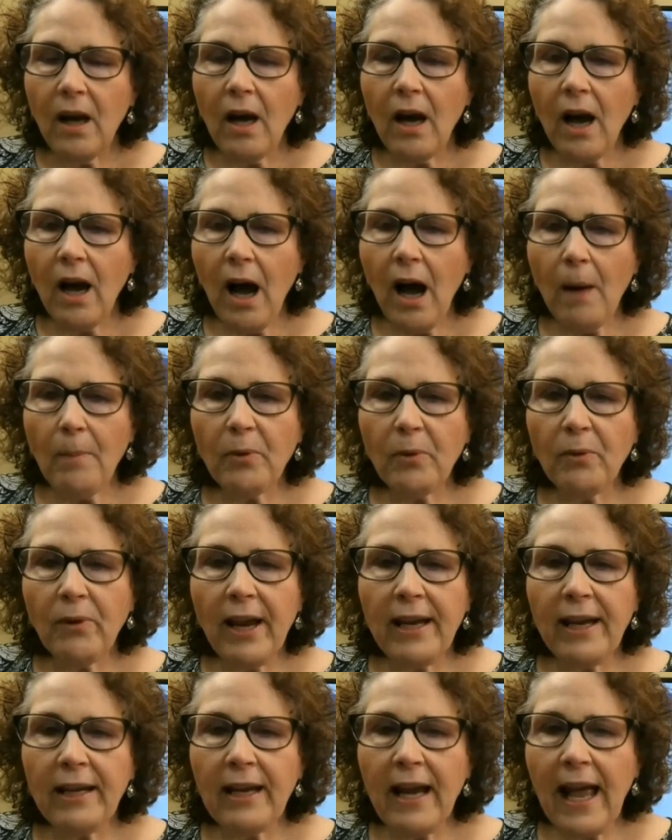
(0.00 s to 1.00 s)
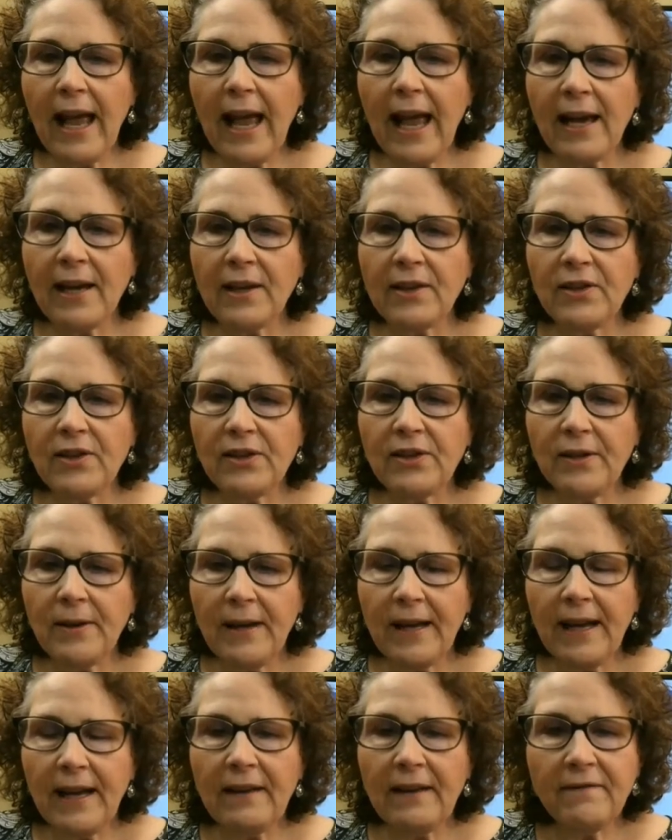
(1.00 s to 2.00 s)
operate as
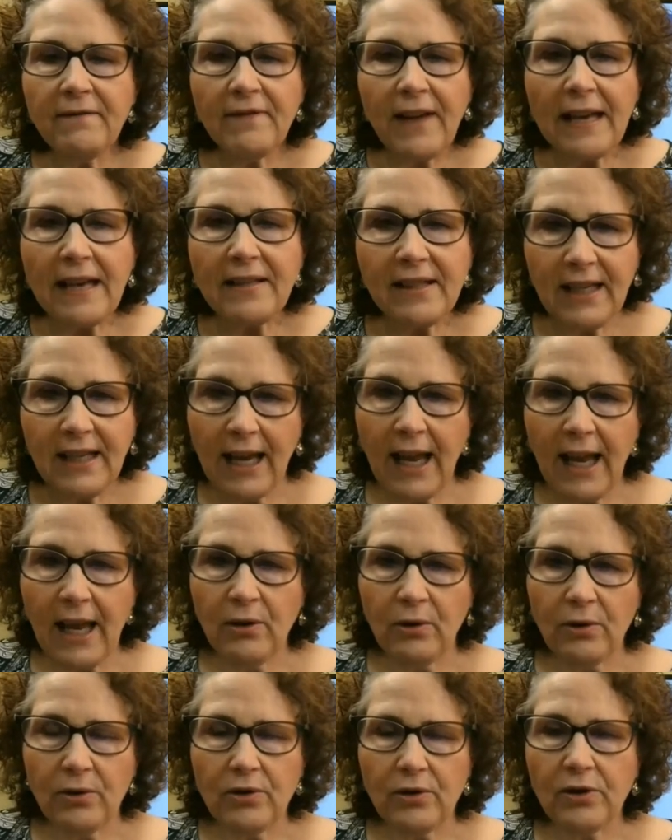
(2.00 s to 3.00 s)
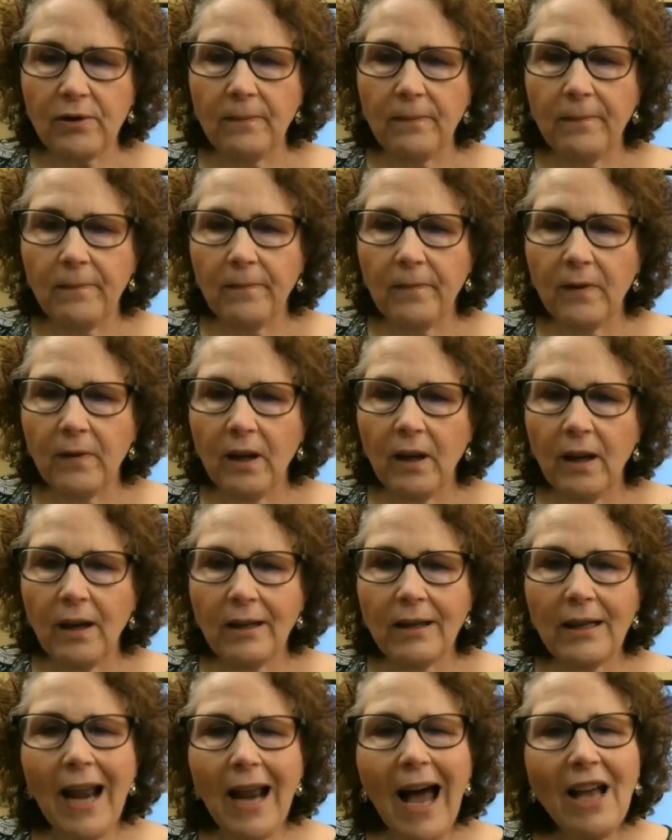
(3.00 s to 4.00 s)
investigators,
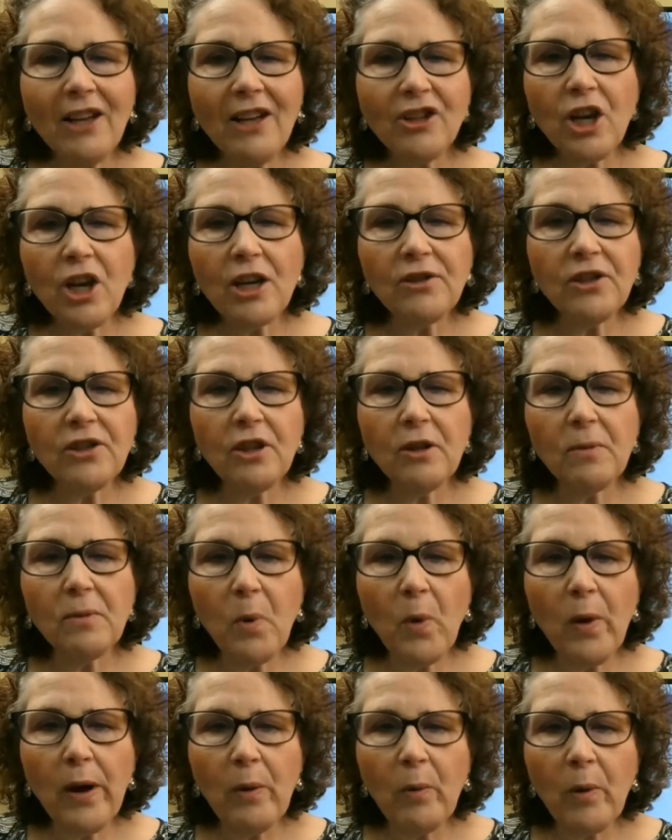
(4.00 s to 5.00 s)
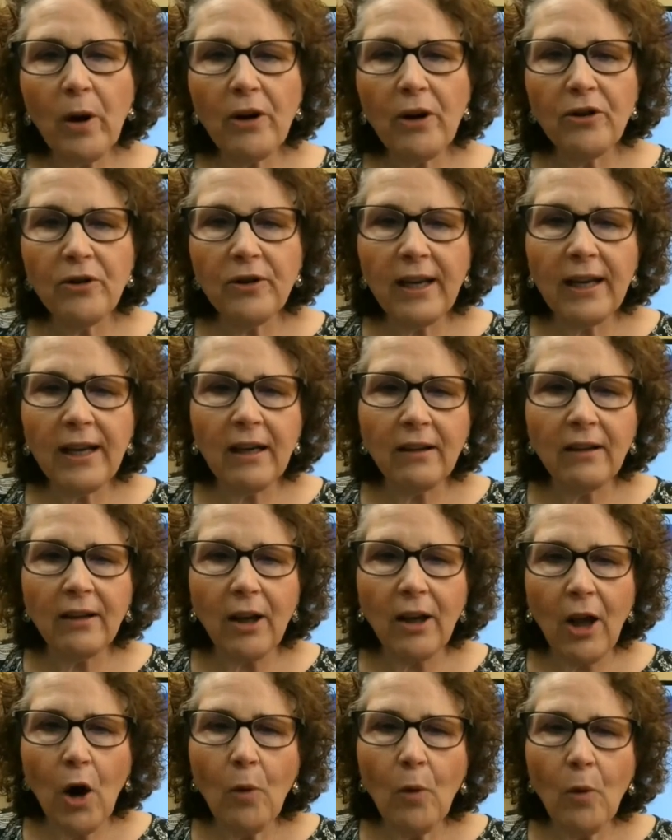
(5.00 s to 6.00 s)
not just to the point where you get a
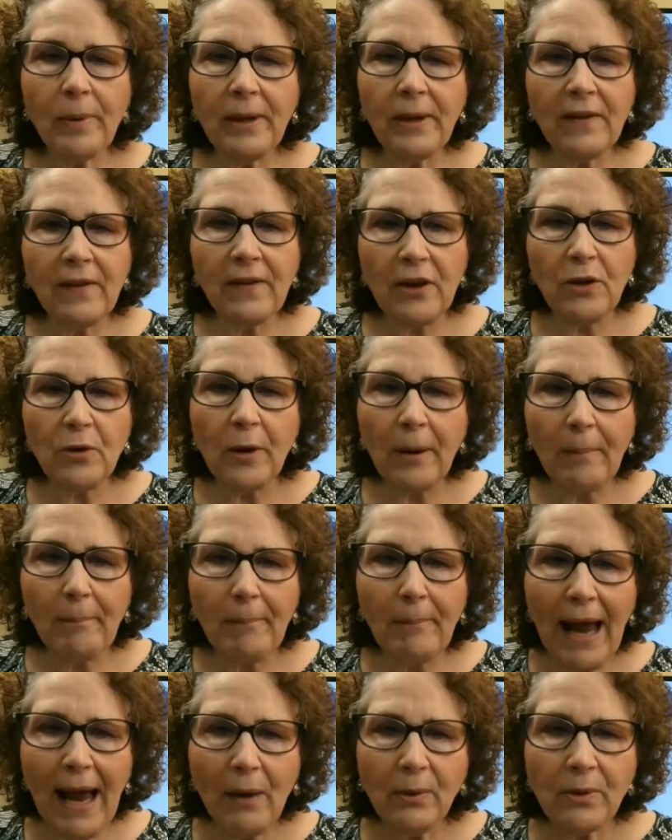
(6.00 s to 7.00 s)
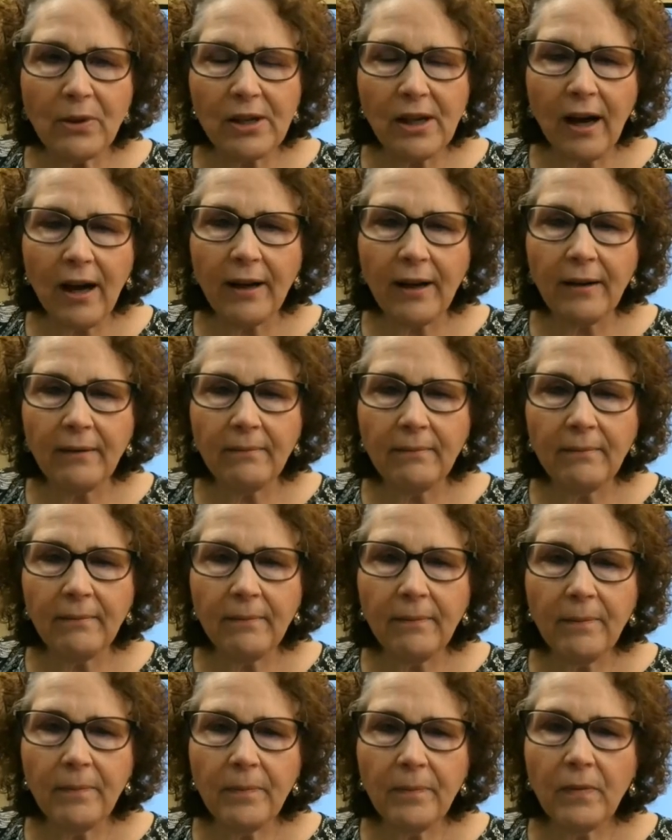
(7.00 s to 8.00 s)
little opening that you can pounce on,
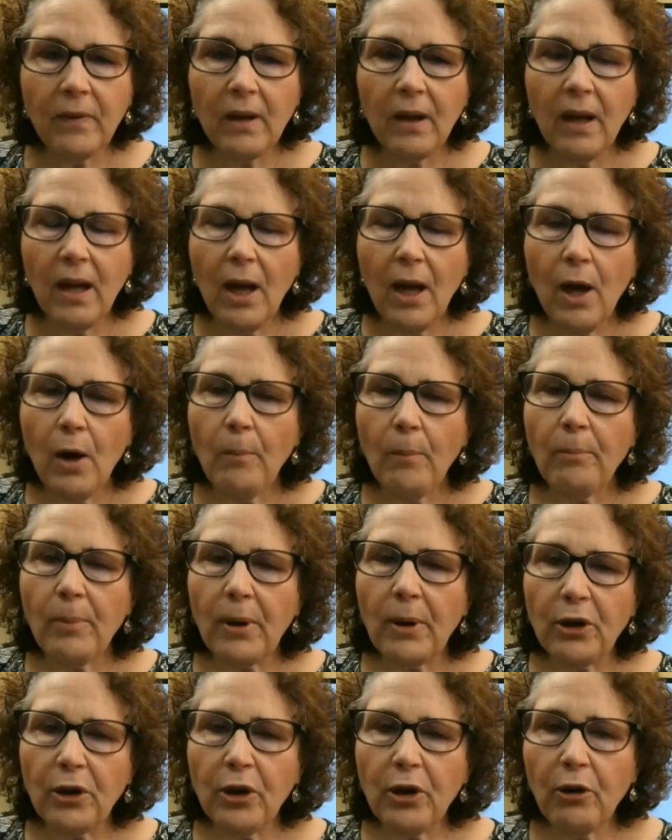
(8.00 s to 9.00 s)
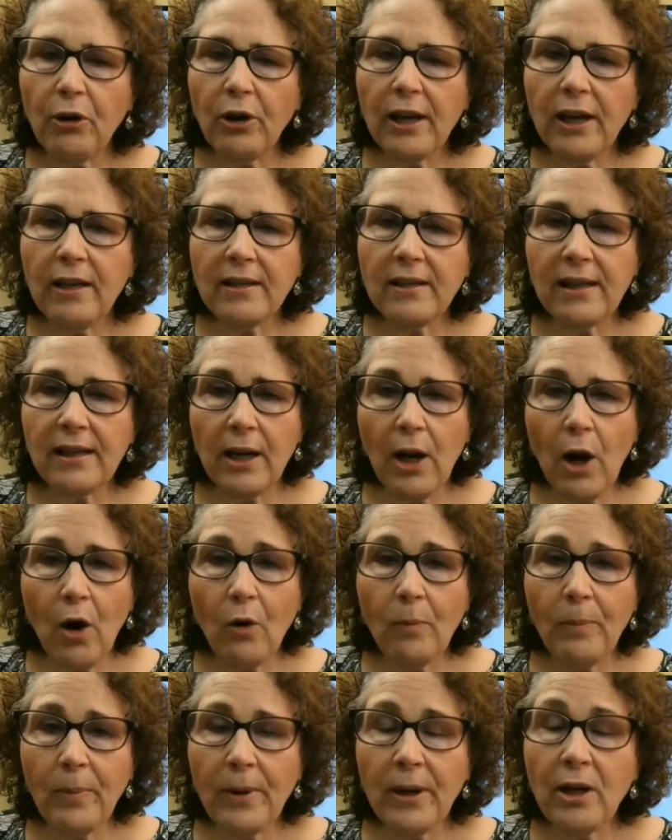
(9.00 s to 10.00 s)
but curious and
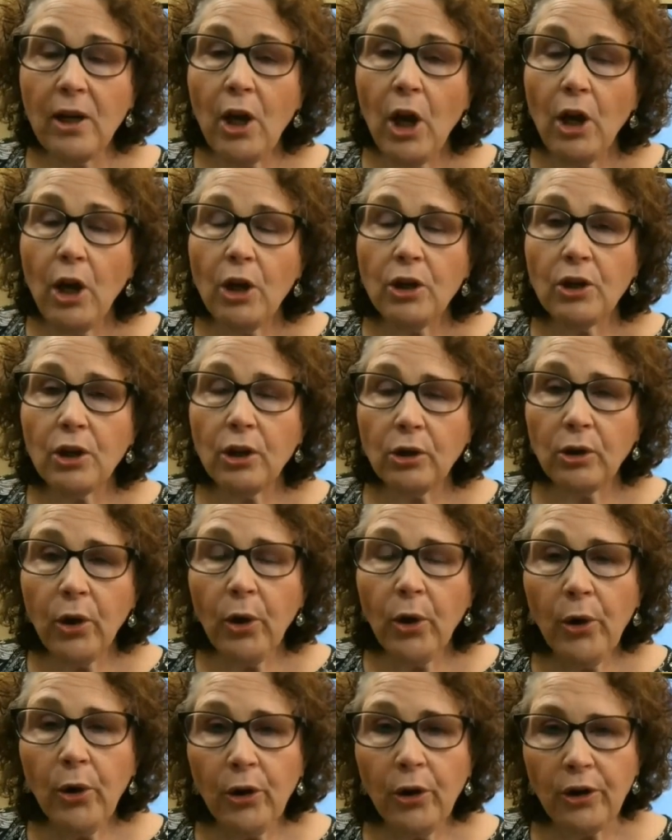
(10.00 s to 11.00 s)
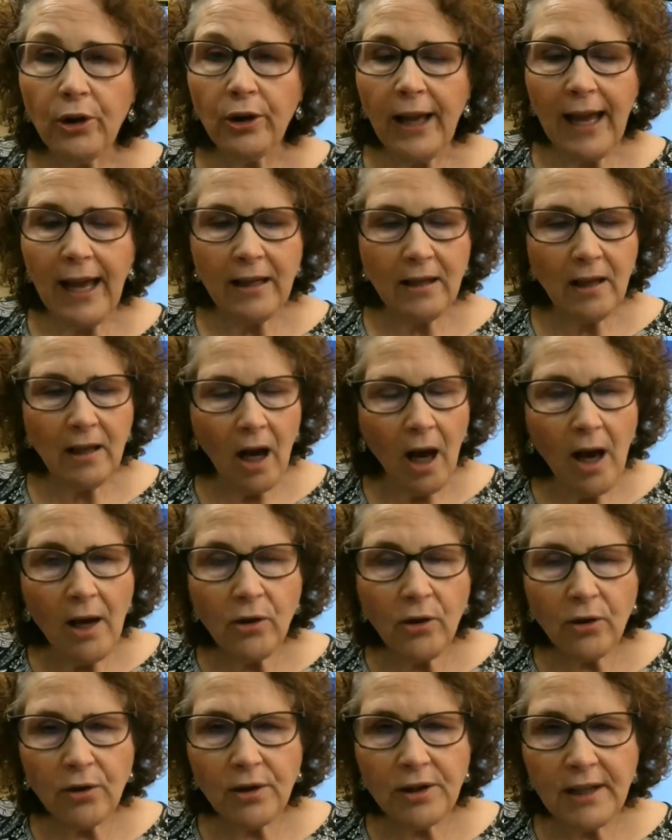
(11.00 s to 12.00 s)
open to learn and to
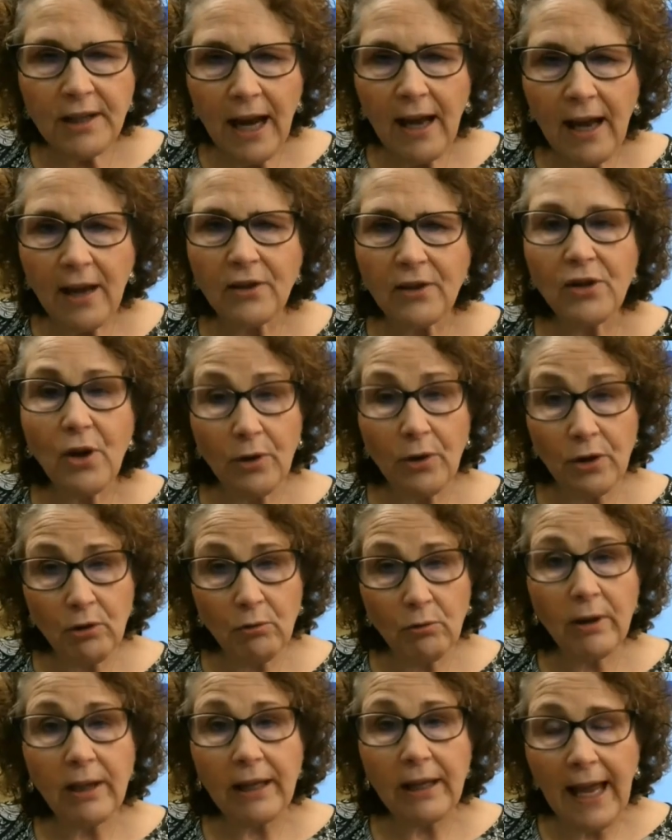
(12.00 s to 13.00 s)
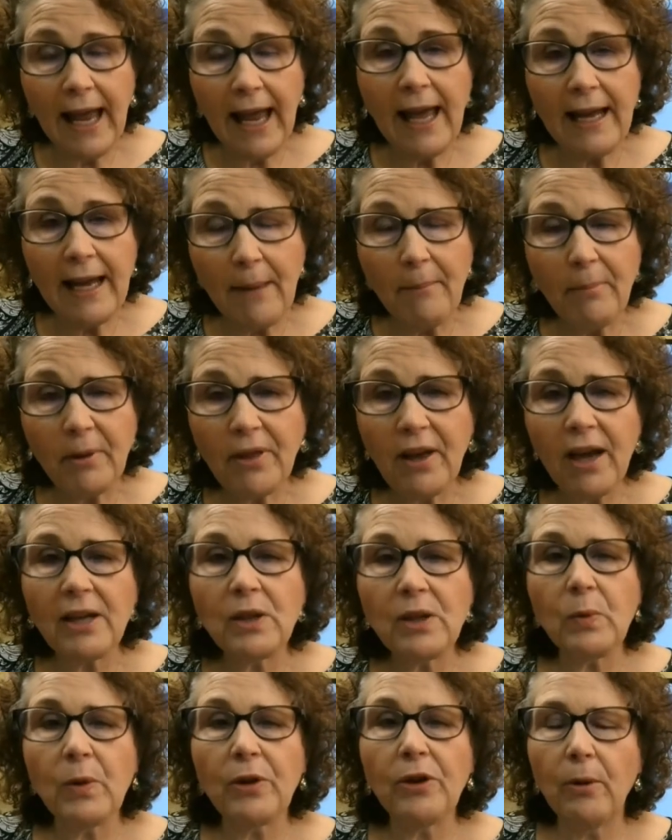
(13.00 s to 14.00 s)
understand so that you really can
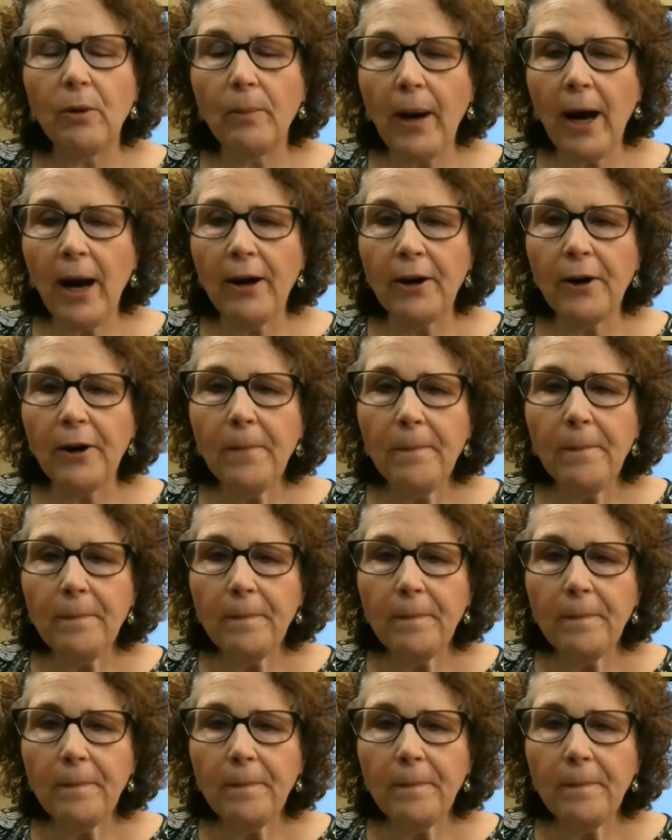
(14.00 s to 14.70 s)
empathize with your buyer